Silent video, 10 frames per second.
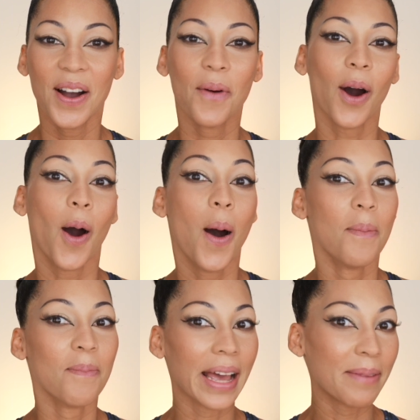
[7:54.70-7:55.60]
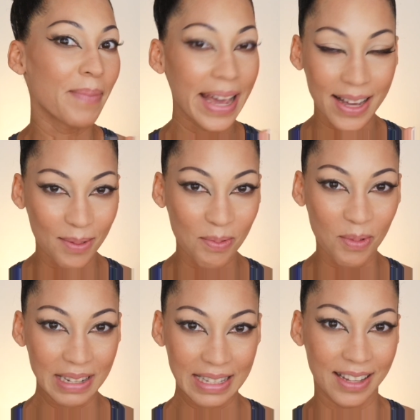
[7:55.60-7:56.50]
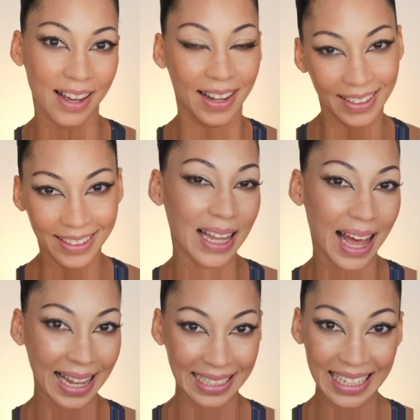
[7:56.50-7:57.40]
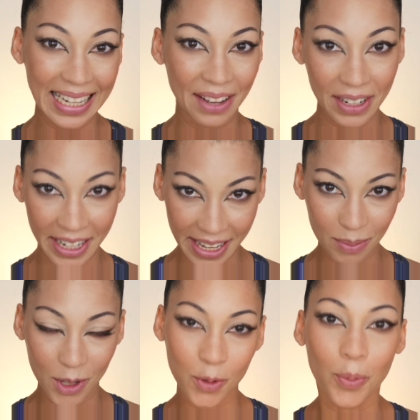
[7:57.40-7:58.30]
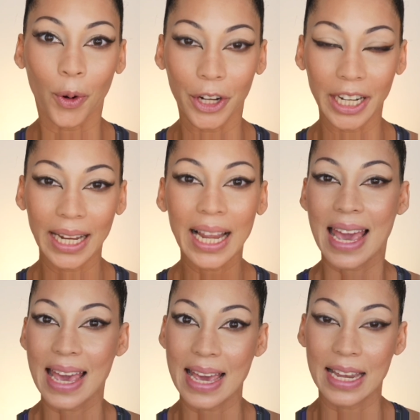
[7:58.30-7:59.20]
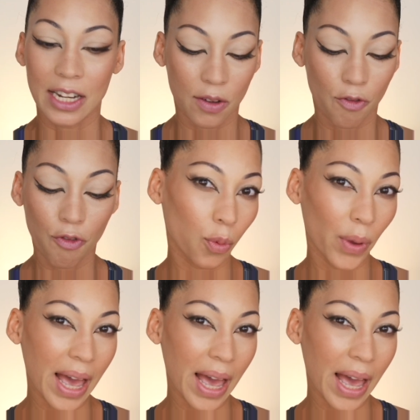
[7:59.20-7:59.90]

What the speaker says: Well, my makeup was done at 11 a.m. this morning, and 3